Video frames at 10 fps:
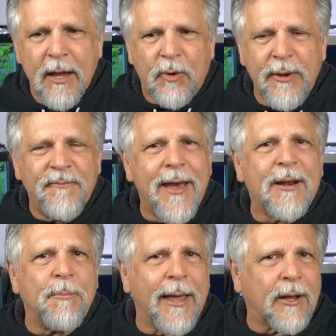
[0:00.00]
Green
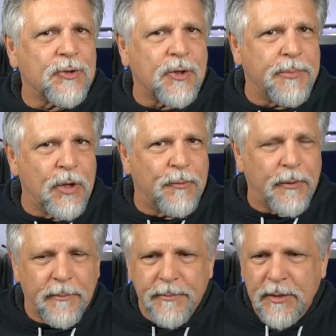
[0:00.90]
phantom plecos are
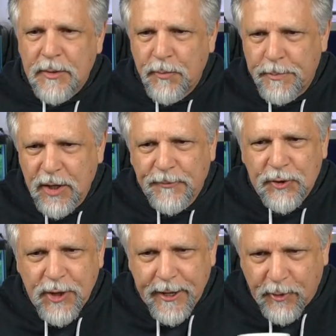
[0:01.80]
beautiful. They're beautiful
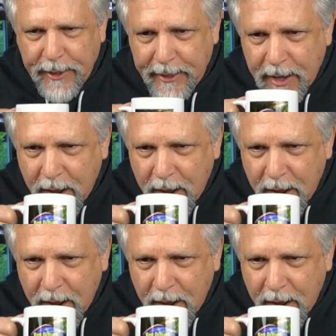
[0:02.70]
shade of green.